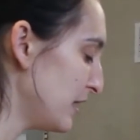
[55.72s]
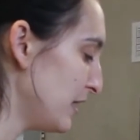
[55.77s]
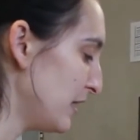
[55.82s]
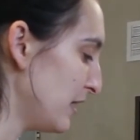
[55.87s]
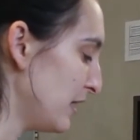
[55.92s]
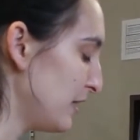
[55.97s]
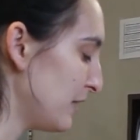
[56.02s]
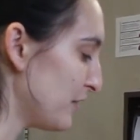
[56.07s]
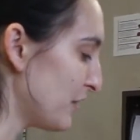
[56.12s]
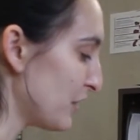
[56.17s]

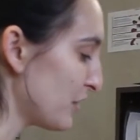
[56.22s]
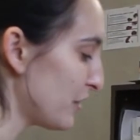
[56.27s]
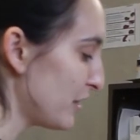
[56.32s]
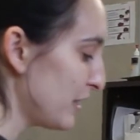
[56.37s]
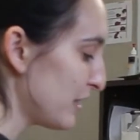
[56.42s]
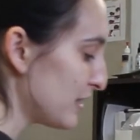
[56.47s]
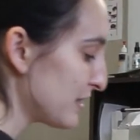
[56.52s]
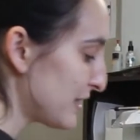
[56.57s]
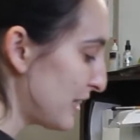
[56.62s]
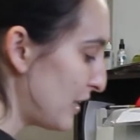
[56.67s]
Other
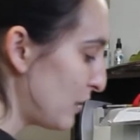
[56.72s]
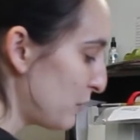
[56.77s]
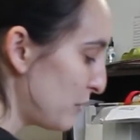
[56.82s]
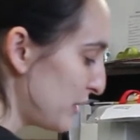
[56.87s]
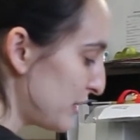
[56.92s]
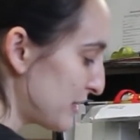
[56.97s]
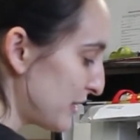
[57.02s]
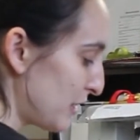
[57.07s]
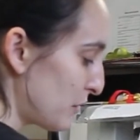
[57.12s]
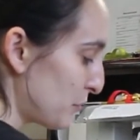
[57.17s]
things that
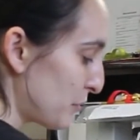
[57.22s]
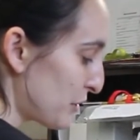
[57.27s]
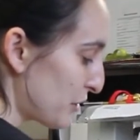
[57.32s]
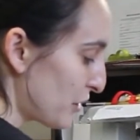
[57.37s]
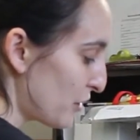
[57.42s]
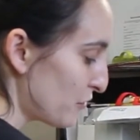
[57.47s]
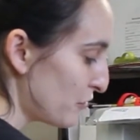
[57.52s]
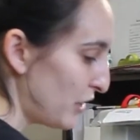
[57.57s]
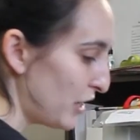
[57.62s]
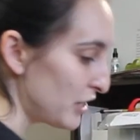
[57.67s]
we send with
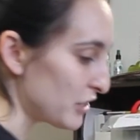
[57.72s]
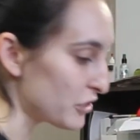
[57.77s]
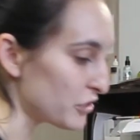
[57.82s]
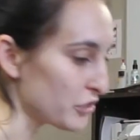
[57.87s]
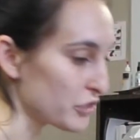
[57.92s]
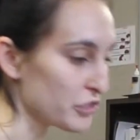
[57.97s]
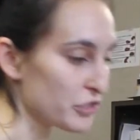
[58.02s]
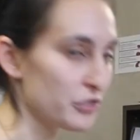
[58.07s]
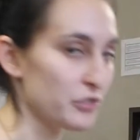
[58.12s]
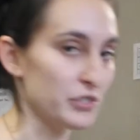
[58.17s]
our
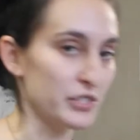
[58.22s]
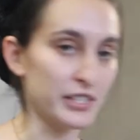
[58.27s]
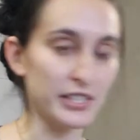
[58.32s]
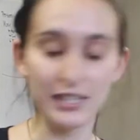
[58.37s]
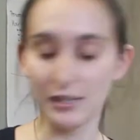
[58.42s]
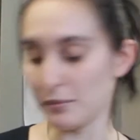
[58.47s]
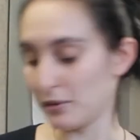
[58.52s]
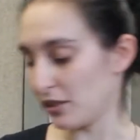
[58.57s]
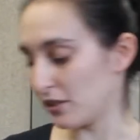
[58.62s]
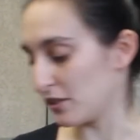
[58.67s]
fosters to use to
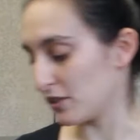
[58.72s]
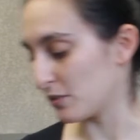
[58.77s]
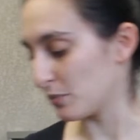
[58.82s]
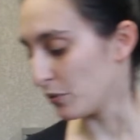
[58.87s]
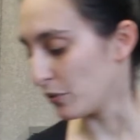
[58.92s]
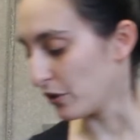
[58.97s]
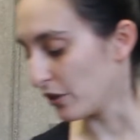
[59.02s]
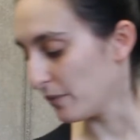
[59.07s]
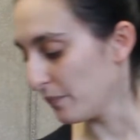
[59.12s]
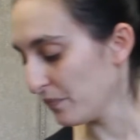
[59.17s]
keep kittens
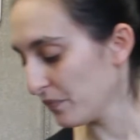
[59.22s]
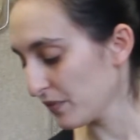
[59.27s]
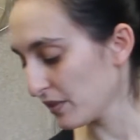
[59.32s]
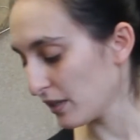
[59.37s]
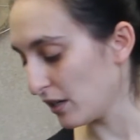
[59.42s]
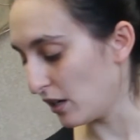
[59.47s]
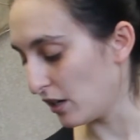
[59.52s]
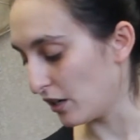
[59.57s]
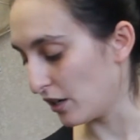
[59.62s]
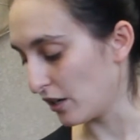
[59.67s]
warm
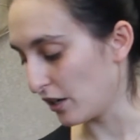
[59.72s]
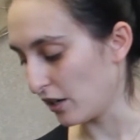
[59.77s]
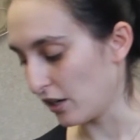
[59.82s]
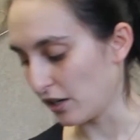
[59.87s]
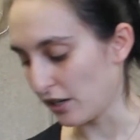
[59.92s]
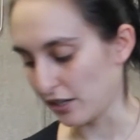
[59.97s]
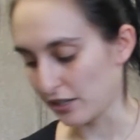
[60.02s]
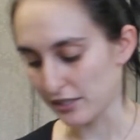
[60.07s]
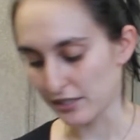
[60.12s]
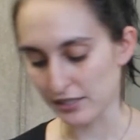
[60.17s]
are
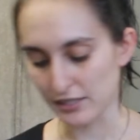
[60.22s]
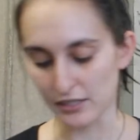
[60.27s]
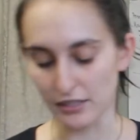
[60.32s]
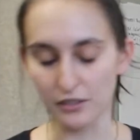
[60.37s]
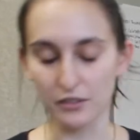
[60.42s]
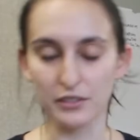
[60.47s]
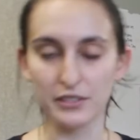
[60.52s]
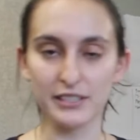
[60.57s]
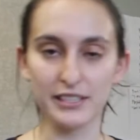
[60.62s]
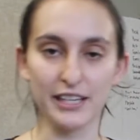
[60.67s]
our
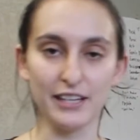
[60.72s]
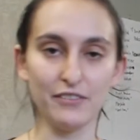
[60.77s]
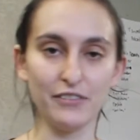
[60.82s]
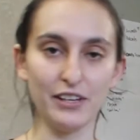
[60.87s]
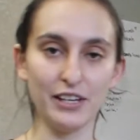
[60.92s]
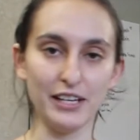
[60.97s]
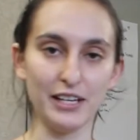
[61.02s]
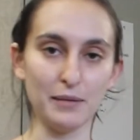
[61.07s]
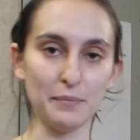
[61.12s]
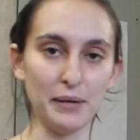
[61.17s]
Snuggle Safe
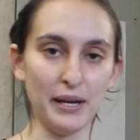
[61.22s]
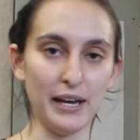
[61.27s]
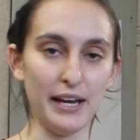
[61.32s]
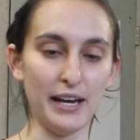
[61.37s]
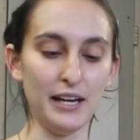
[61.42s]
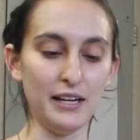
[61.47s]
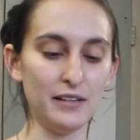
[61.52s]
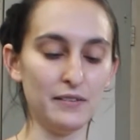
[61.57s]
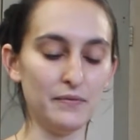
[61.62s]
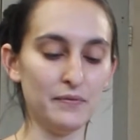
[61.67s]
heating
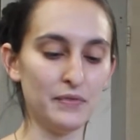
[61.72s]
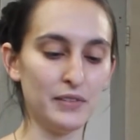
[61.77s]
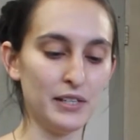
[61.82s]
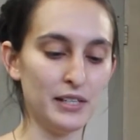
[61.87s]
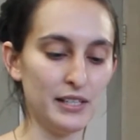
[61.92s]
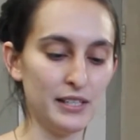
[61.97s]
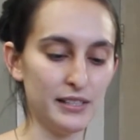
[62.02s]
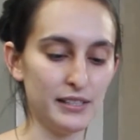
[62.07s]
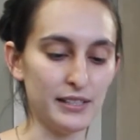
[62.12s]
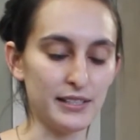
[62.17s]
pad.
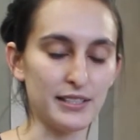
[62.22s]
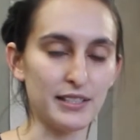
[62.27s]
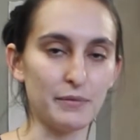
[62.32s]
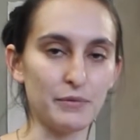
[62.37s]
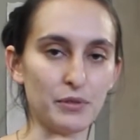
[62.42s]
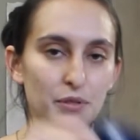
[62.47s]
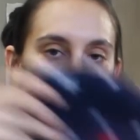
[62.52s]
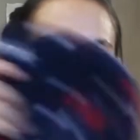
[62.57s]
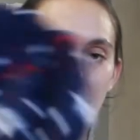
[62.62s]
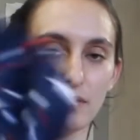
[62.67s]
These
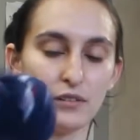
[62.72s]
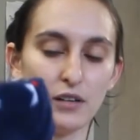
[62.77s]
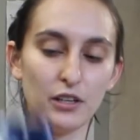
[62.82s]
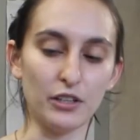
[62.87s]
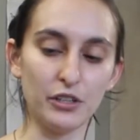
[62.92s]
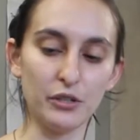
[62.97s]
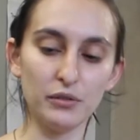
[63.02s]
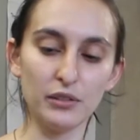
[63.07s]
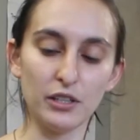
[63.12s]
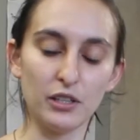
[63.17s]
comes with a
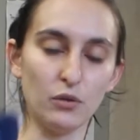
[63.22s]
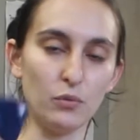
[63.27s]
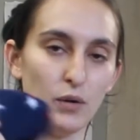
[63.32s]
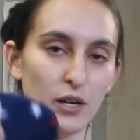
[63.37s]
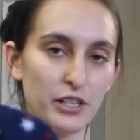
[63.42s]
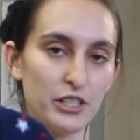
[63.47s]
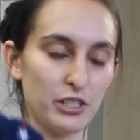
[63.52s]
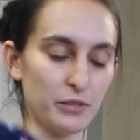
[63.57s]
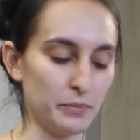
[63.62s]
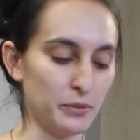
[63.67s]
cute little
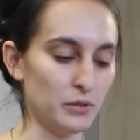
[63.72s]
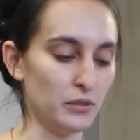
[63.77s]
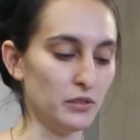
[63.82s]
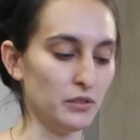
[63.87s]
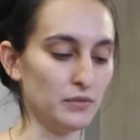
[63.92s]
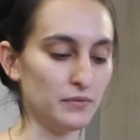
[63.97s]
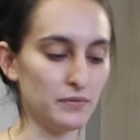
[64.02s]
washable